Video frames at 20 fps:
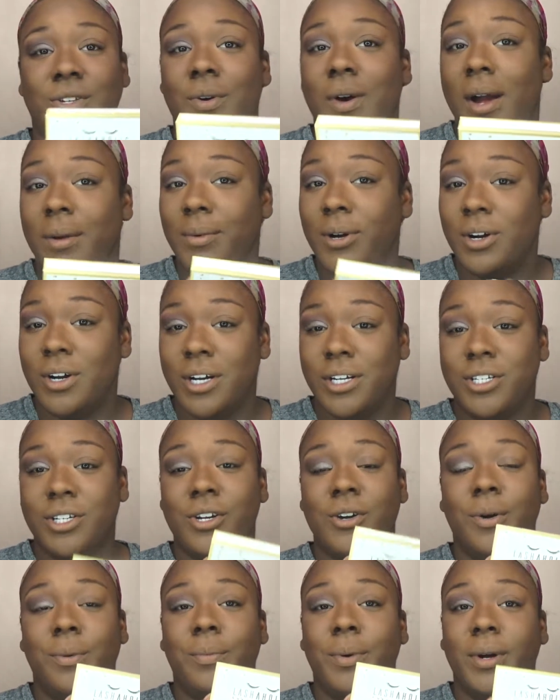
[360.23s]
so I'm going to
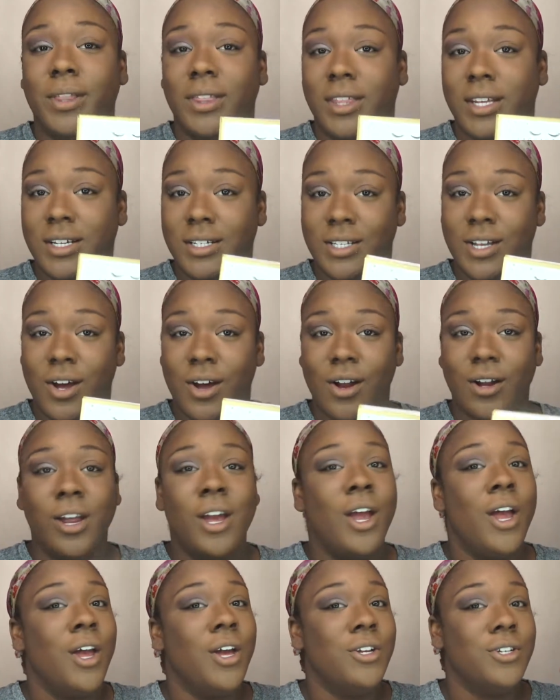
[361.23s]
go put these on,
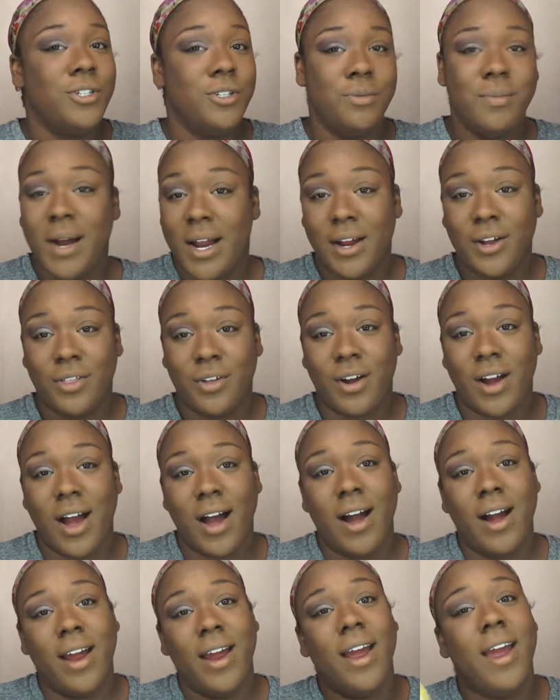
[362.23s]
do my other
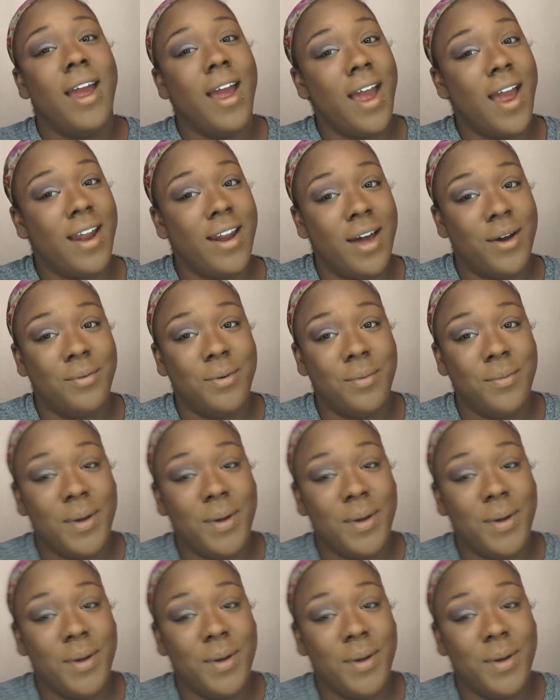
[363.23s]
eye, and I will